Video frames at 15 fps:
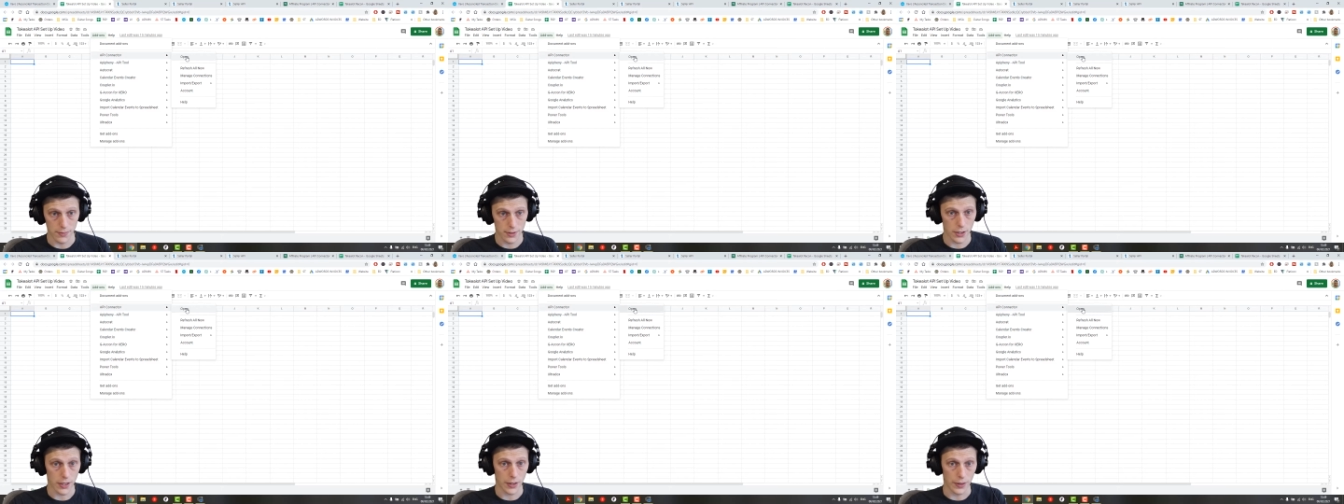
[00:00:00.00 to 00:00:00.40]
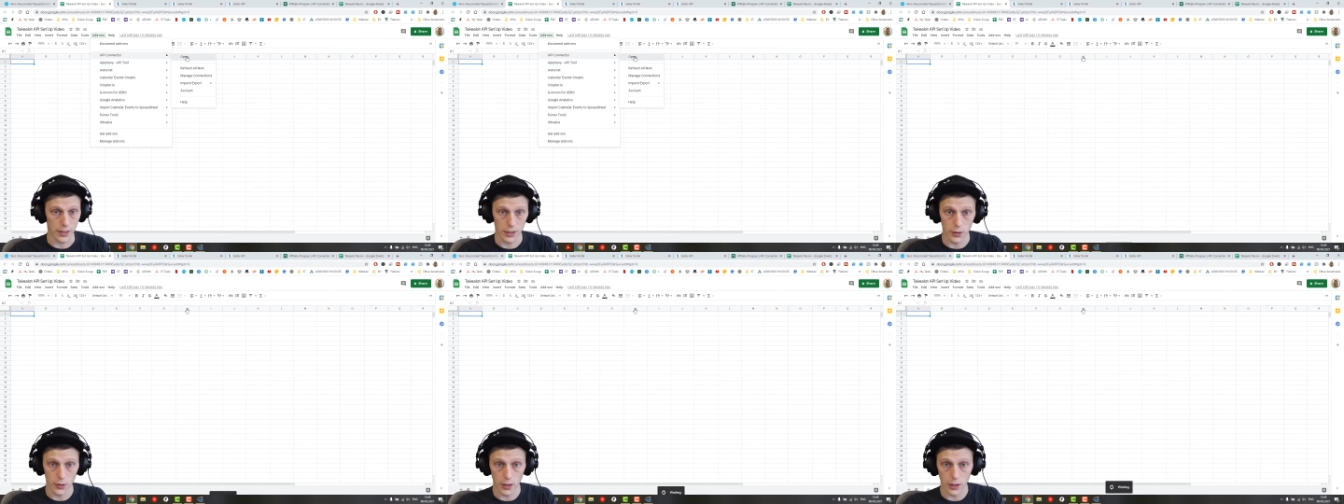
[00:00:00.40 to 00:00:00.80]
So
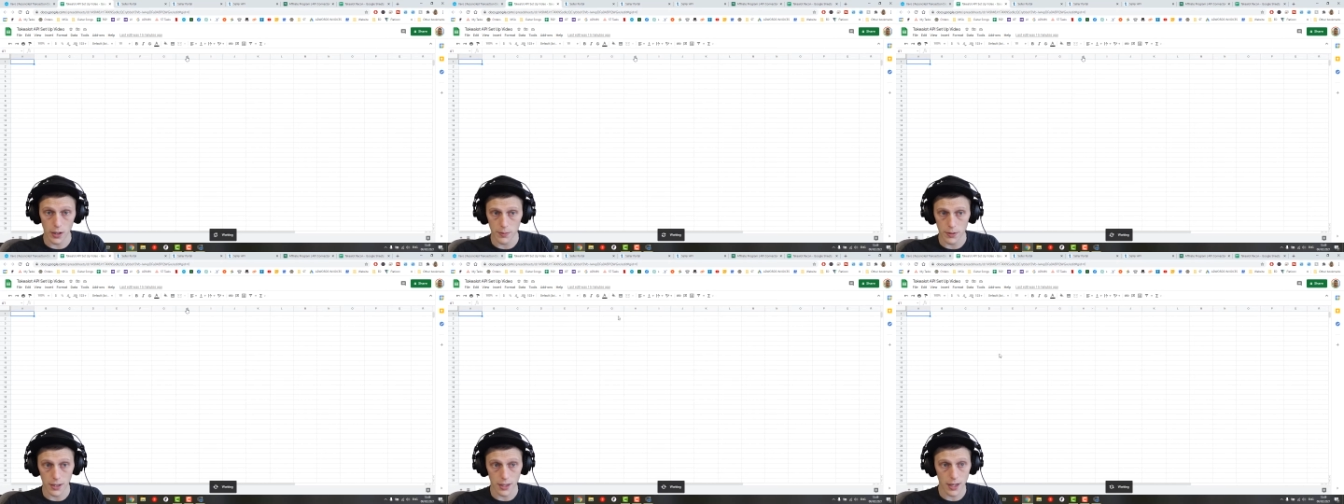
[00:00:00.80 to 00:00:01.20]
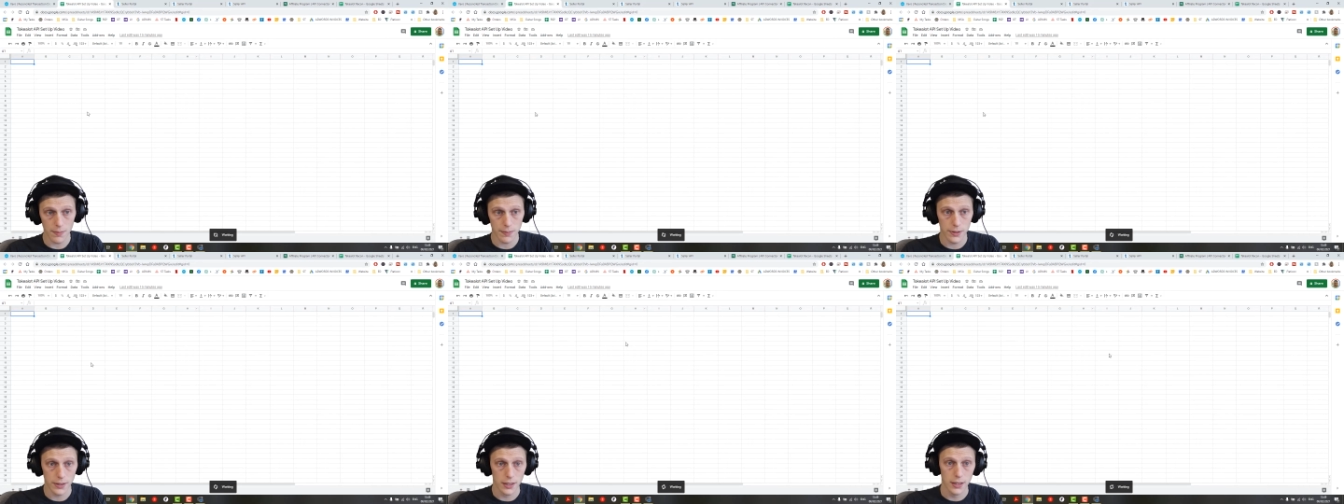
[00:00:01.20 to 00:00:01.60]
anyway, you can open it
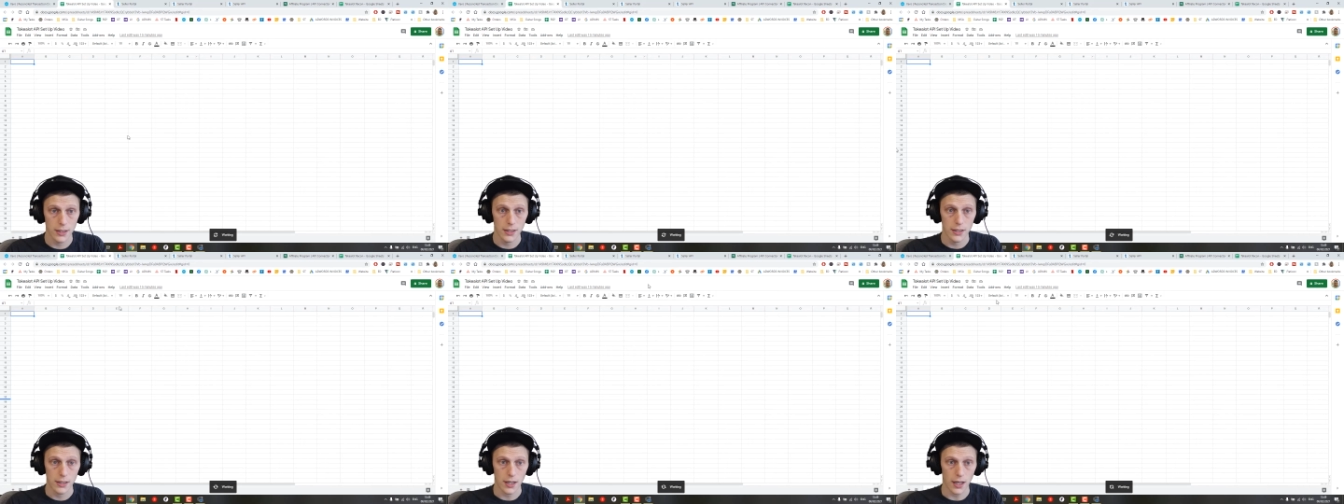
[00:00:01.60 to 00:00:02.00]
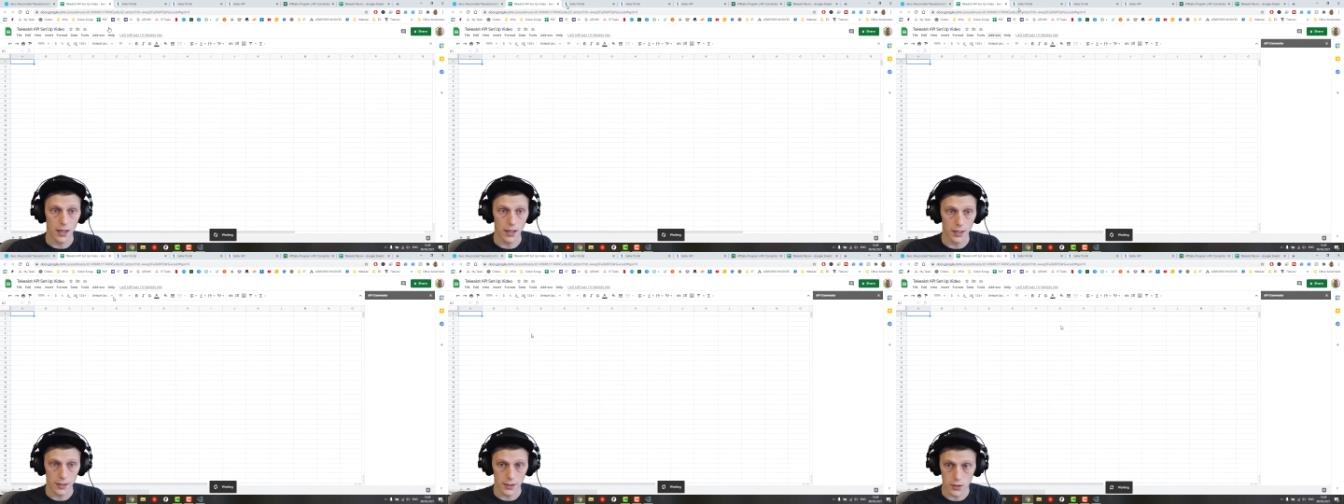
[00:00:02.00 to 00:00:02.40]
up,
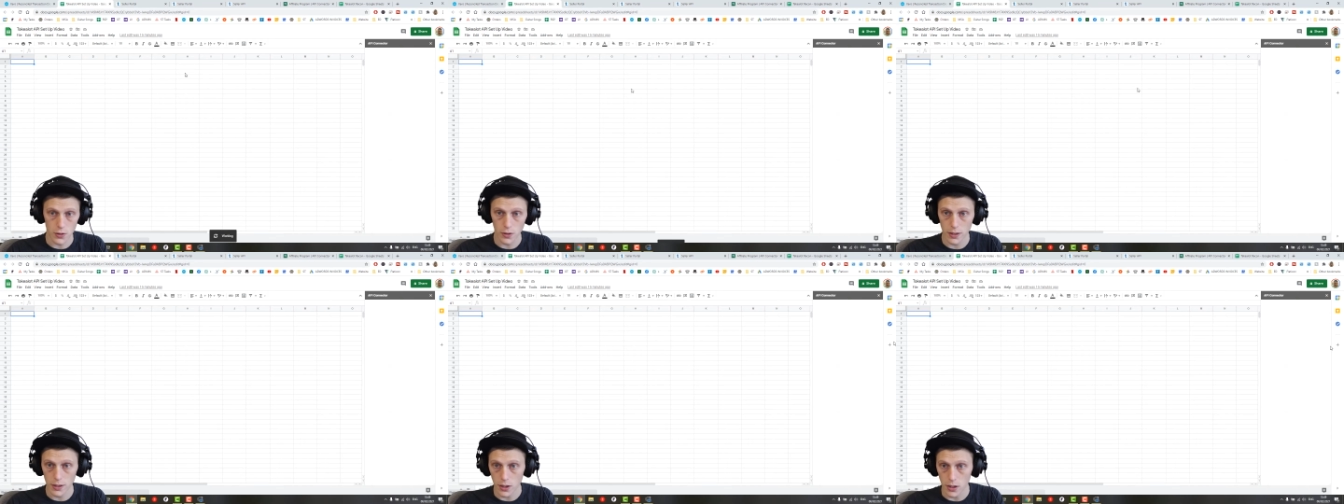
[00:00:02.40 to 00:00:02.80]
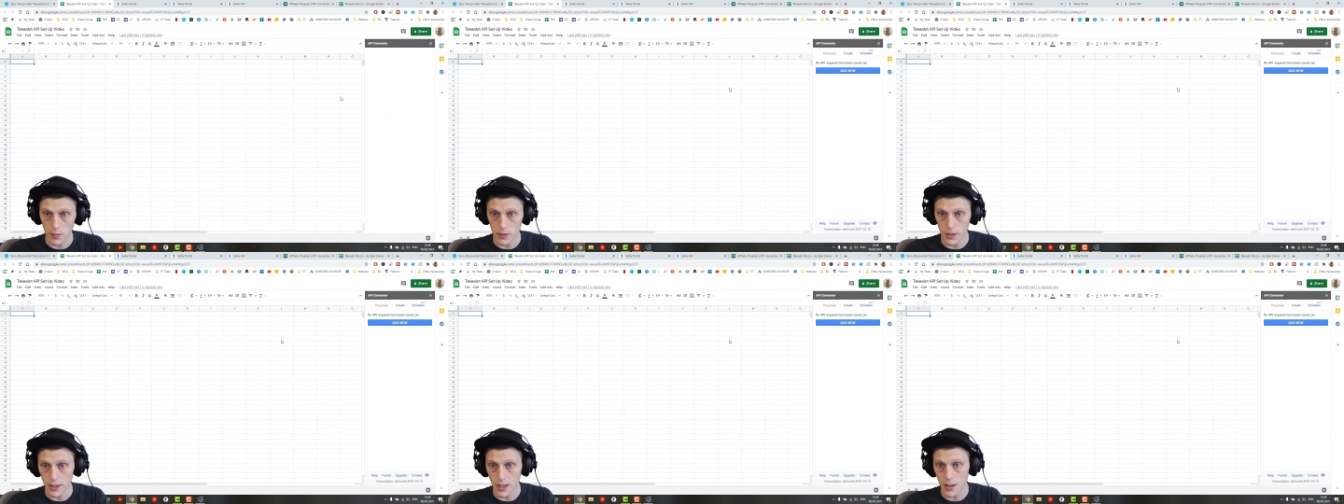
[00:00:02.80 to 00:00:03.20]
uh, install it,
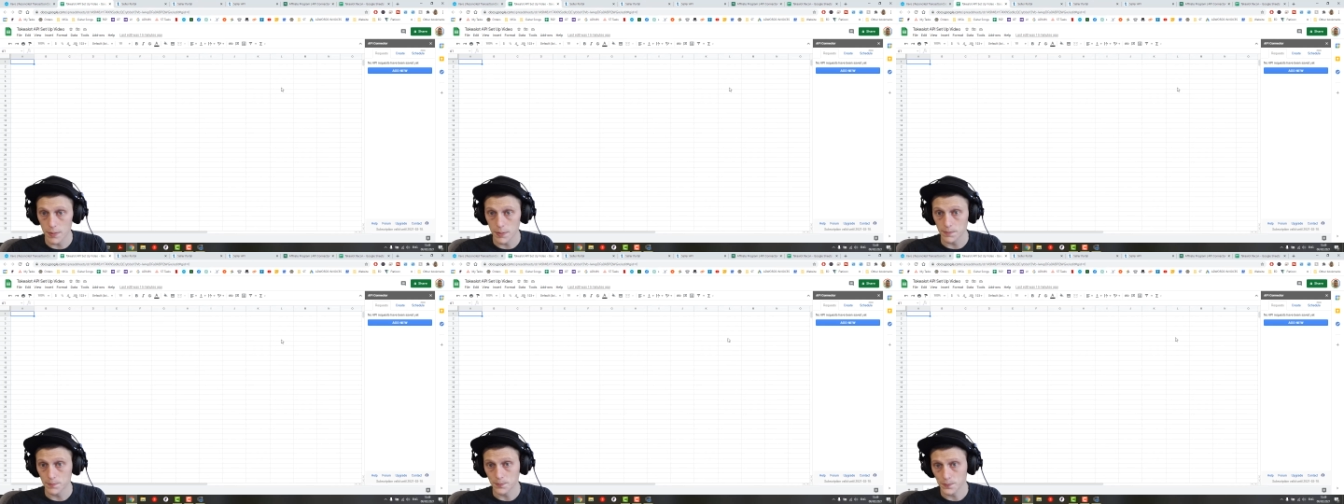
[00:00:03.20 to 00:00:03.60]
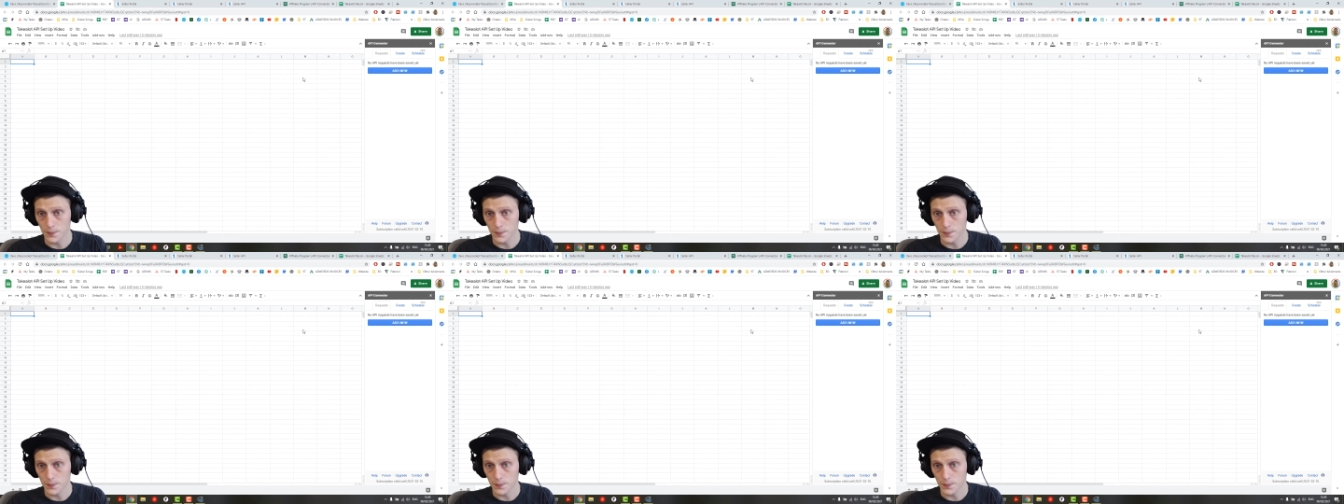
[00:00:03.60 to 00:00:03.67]
open it up,